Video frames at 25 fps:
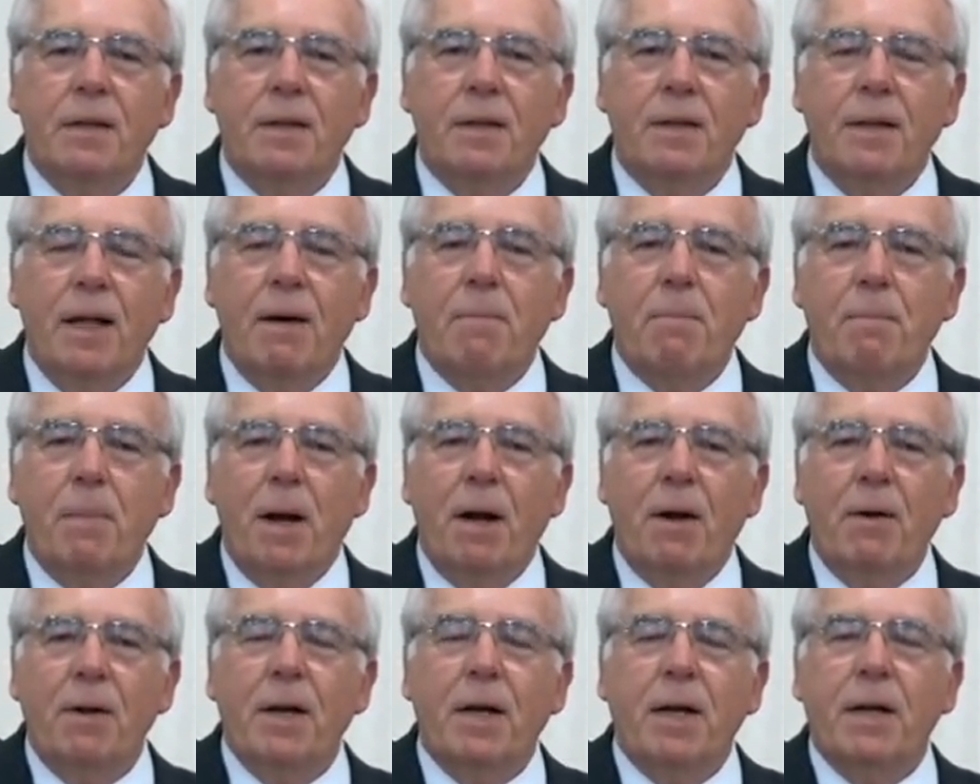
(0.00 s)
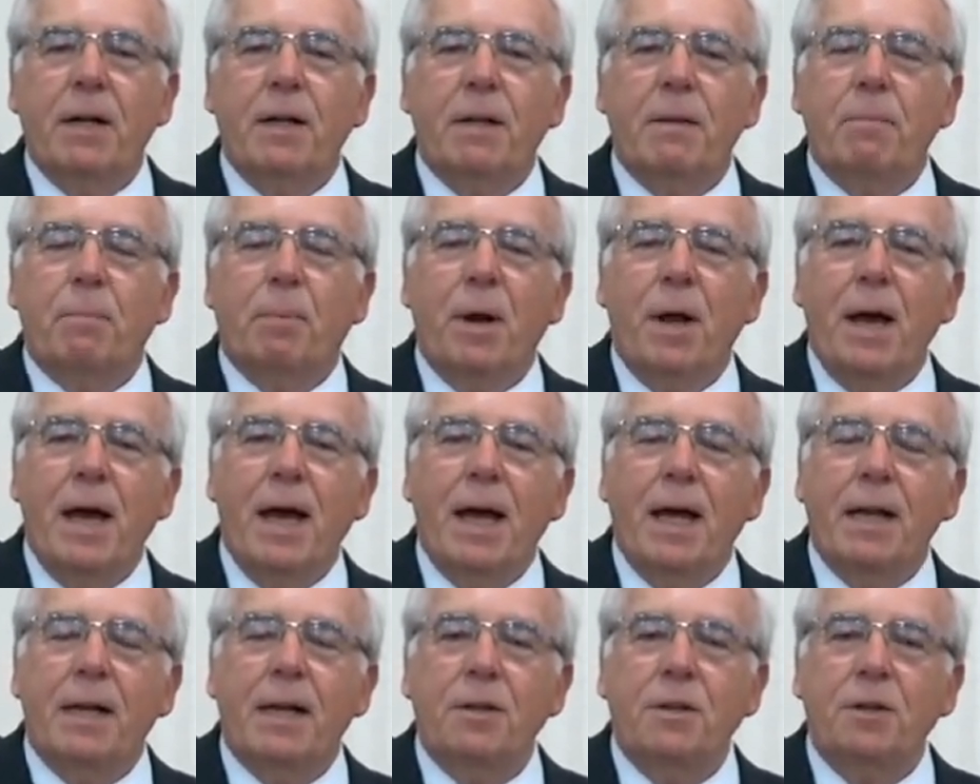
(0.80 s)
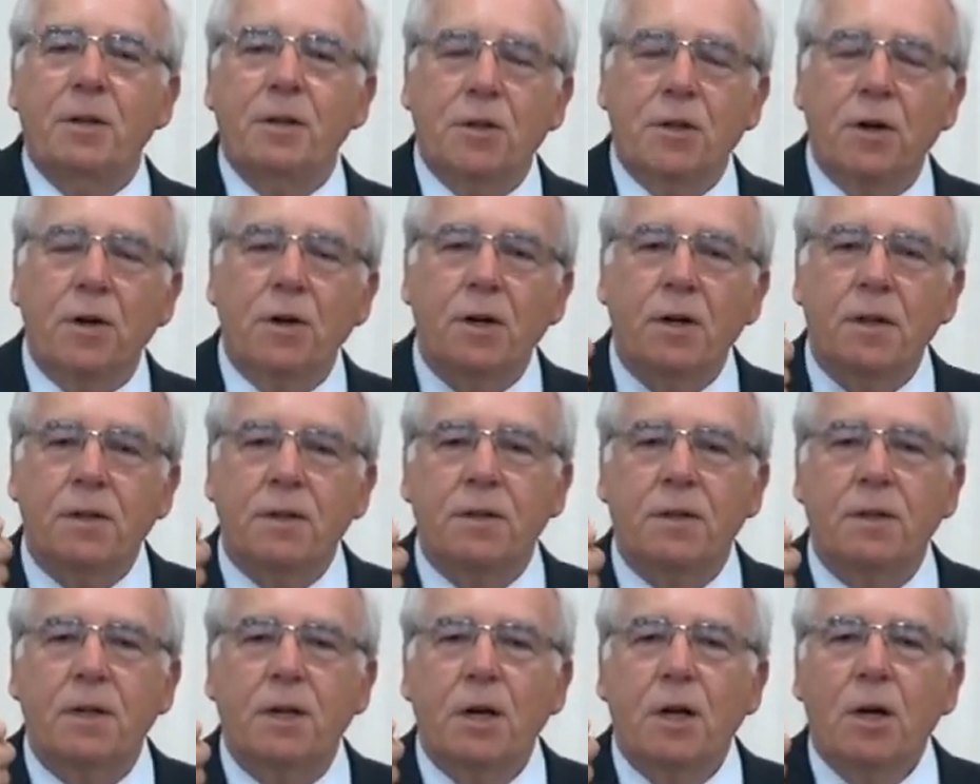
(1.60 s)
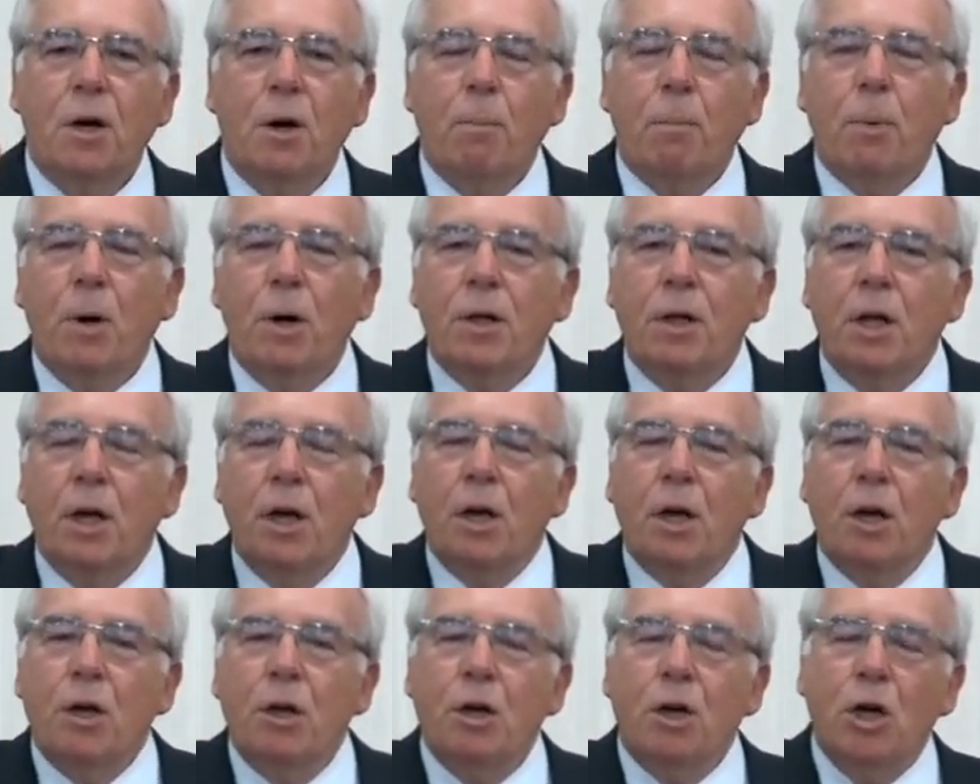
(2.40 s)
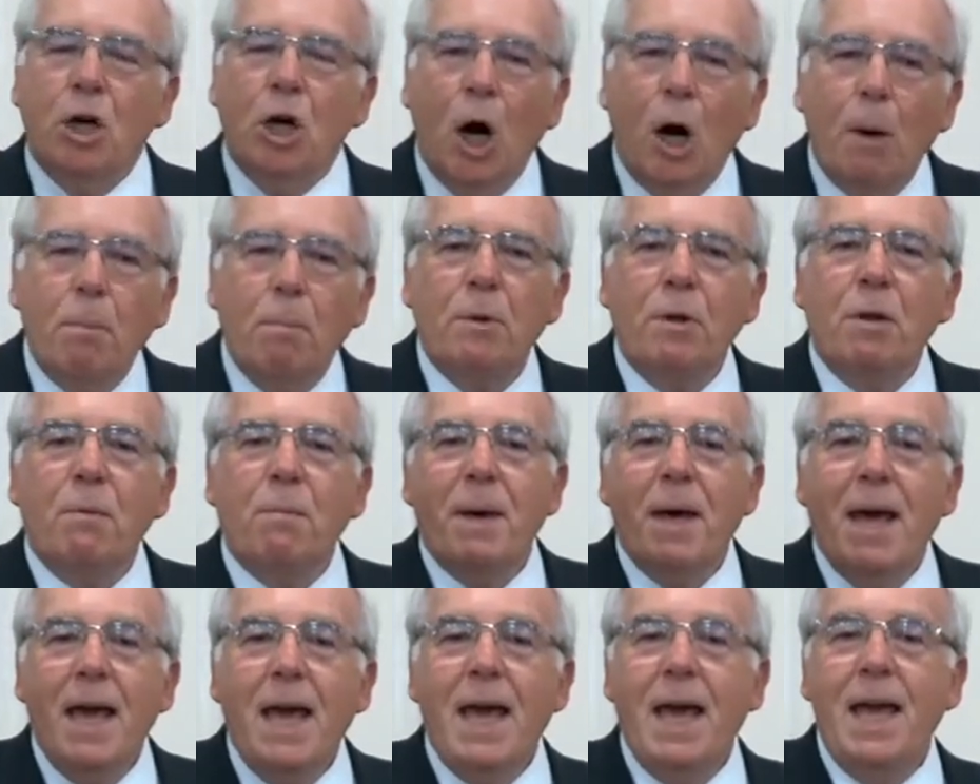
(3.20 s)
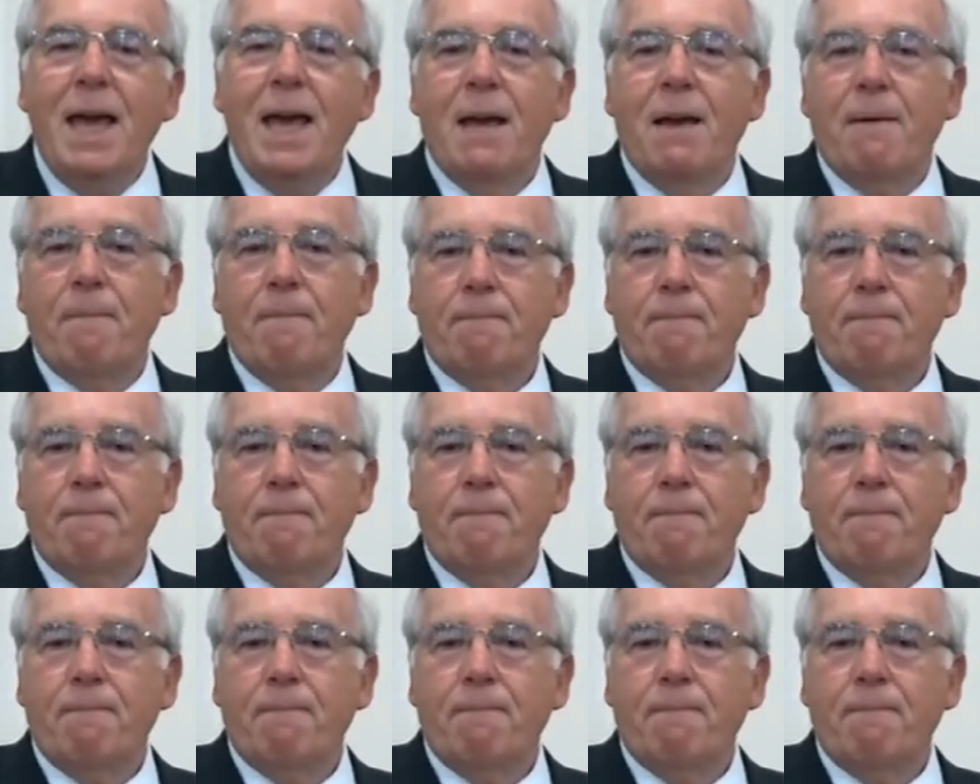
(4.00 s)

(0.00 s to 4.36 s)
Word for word: that miracle bread, and you took it, but come to me.